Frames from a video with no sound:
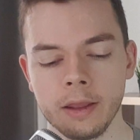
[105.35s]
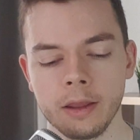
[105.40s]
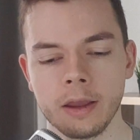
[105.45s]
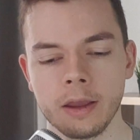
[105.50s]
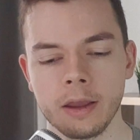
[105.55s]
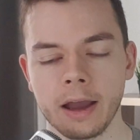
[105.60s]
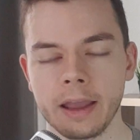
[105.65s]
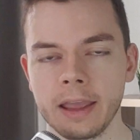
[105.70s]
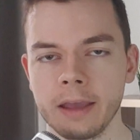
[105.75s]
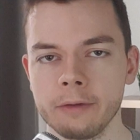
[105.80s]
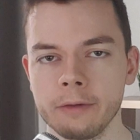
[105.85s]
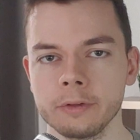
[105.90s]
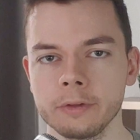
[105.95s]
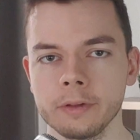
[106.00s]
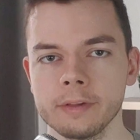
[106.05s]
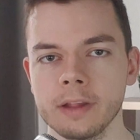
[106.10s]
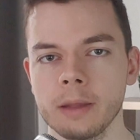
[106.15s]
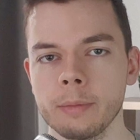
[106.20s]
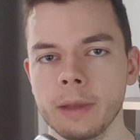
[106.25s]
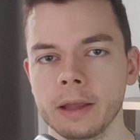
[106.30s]
I have the
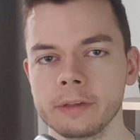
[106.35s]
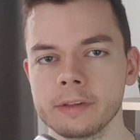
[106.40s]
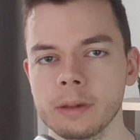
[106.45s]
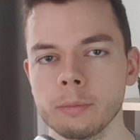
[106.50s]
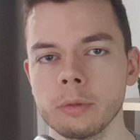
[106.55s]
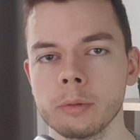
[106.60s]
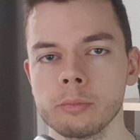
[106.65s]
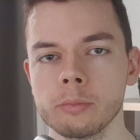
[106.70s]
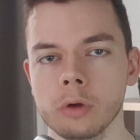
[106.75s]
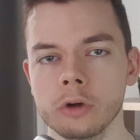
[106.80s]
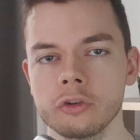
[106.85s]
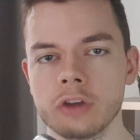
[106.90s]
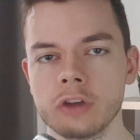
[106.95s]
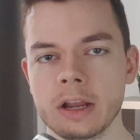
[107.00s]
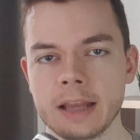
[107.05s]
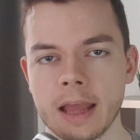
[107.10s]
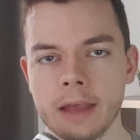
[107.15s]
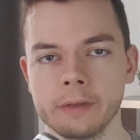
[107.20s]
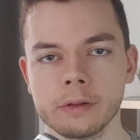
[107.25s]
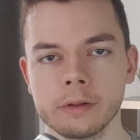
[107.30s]
same example project
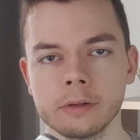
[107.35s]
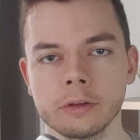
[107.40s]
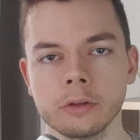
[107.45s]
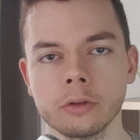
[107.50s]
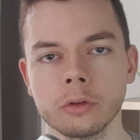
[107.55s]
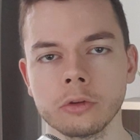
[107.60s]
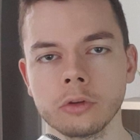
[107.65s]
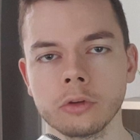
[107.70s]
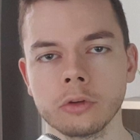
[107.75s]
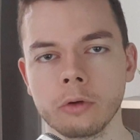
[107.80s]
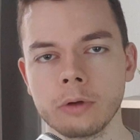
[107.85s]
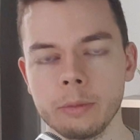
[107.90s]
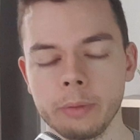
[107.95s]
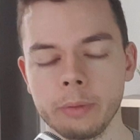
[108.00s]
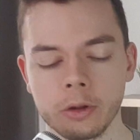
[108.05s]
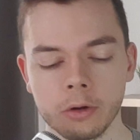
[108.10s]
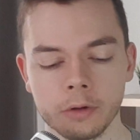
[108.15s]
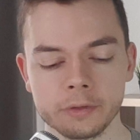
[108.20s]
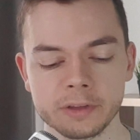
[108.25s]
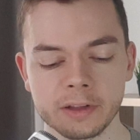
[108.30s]
as in the tutorial
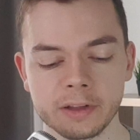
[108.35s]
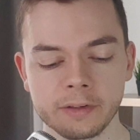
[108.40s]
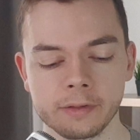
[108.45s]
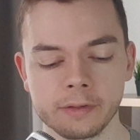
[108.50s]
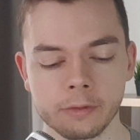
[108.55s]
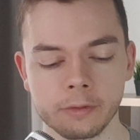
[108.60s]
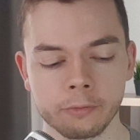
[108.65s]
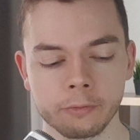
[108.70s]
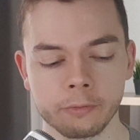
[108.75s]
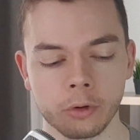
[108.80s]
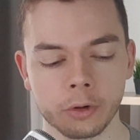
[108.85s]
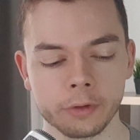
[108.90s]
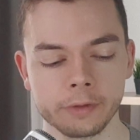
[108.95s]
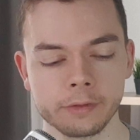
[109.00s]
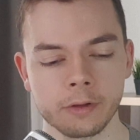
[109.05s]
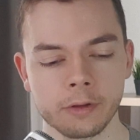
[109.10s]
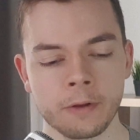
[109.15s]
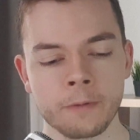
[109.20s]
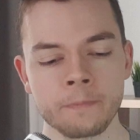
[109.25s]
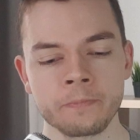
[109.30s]
because this is the first
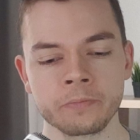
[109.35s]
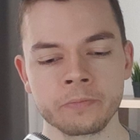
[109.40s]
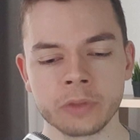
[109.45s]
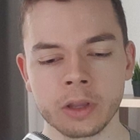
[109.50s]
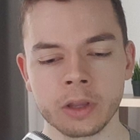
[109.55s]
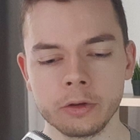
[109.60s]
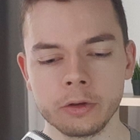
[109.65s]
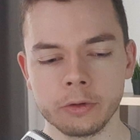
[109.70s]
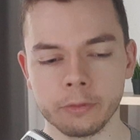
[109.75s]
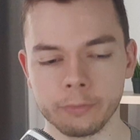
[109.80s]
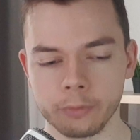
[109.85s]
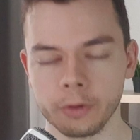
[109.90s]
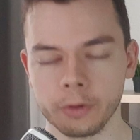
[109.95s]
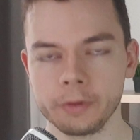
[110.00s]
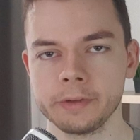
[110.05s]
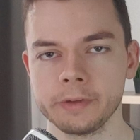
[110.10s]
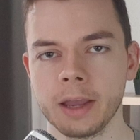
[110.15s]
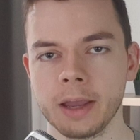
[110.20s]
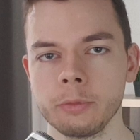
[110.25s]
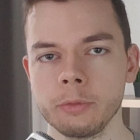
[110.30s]
the first
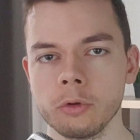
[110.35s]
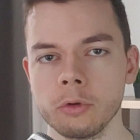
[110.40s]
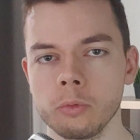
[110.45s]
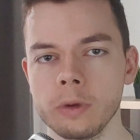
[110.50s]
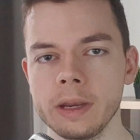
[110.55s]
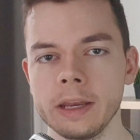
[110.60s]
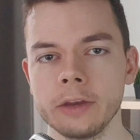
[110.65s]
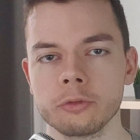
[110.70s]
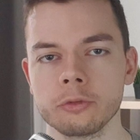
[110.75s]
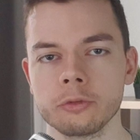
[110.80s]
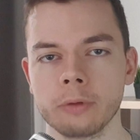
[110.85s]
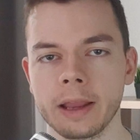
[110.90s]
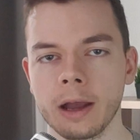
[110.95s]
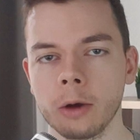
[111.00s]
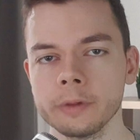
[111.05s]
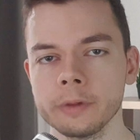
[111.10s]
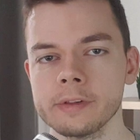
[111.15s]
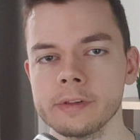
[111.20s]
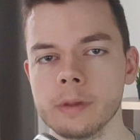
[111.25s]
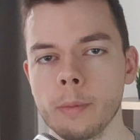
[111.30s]
time you really try
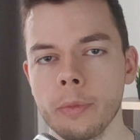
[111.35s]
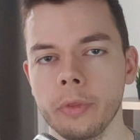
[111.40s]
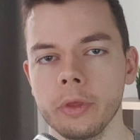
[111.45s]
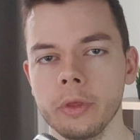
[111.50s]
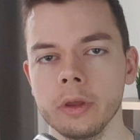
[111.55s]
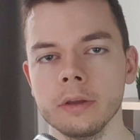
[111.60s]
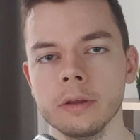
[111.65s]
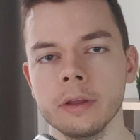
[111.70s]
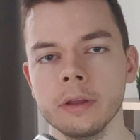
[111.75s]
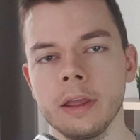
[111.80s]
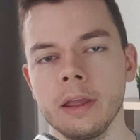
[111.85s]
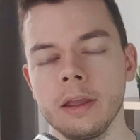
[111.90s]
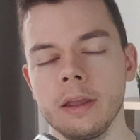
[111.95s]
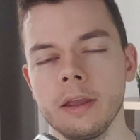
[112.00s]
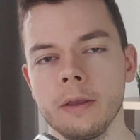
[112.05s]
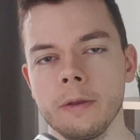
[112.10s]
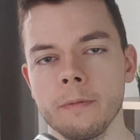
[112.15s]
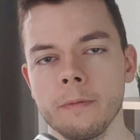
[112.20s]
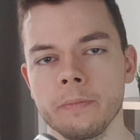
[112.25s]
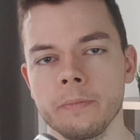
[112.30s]
out something
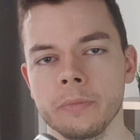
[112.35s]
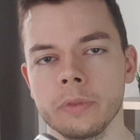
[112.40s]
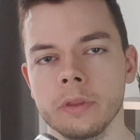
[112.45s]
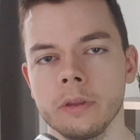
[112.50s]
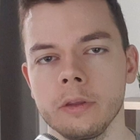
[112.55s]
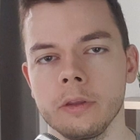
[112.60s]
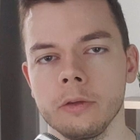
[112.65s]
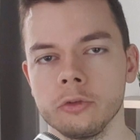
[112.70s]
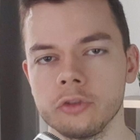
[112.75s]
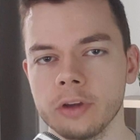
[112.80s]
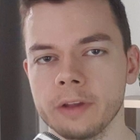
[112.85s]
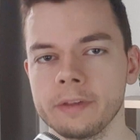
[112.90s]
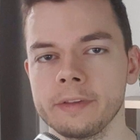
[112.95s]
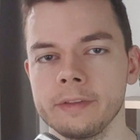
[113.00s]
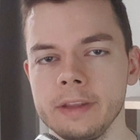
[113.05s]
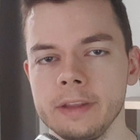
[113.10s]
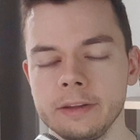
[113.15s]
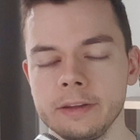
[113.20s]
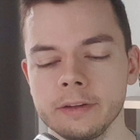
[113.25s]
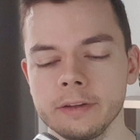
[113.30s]
you just
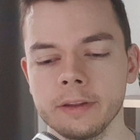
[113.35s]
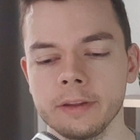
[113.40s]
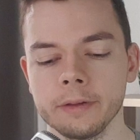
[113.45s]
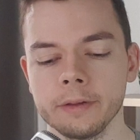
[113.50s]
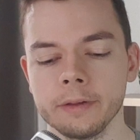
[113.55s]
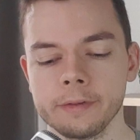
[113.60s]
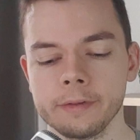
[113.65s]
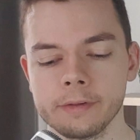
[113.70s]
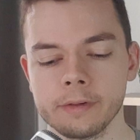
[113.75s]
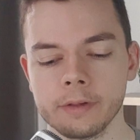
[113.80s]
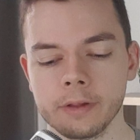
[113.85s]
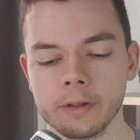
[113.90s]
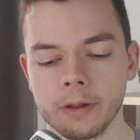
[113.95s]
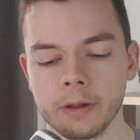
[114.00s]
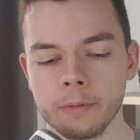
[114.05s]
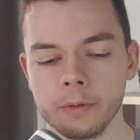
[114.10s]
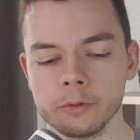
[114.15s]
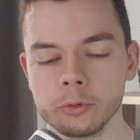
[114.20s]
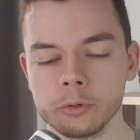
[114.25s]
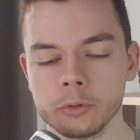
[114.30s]
need this uh,
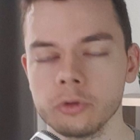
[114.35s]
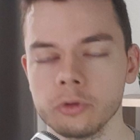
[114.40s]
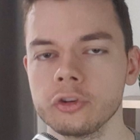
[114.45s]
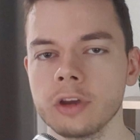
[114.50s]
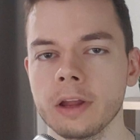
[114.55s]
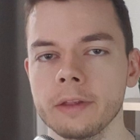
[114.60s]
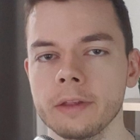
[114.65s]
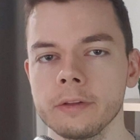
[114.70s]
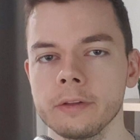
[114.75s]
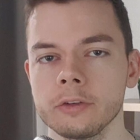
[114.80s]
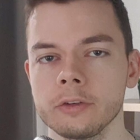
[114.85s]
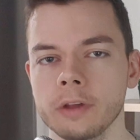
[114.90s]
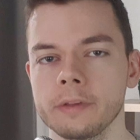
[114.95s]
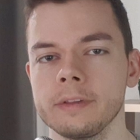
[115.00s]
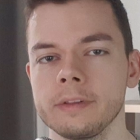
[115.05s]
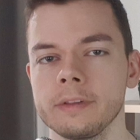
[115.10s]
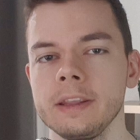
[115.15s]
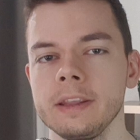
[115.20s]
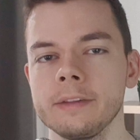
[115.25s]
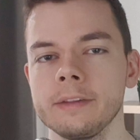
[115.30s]
you just just
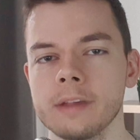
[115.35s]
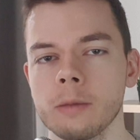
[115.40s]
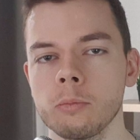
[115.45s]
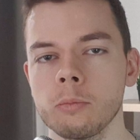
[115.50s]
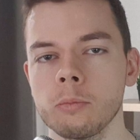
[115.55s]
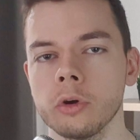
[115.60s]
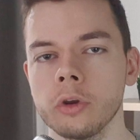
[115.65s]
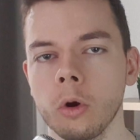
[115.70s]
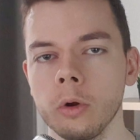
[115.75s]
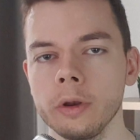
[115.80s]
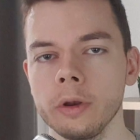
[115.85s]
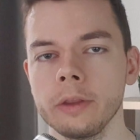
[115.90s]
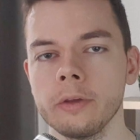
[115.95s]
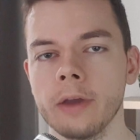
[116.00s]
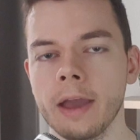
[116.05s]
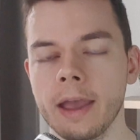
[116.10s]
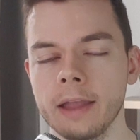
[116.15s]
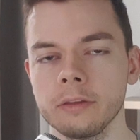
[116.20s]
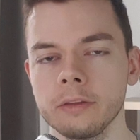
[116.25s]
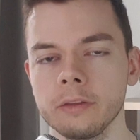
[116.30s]
need someone holding your
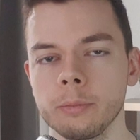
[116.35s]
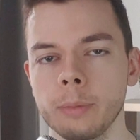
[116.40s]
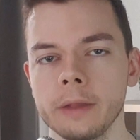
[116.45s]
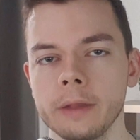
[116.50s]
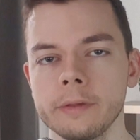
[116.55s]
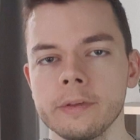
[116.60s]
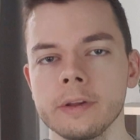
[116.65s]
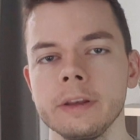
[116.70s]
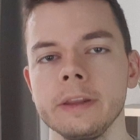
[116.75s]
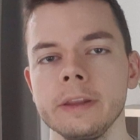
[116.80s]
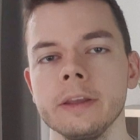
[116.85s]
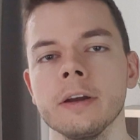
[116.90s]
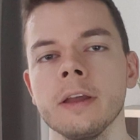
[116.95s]
hand basically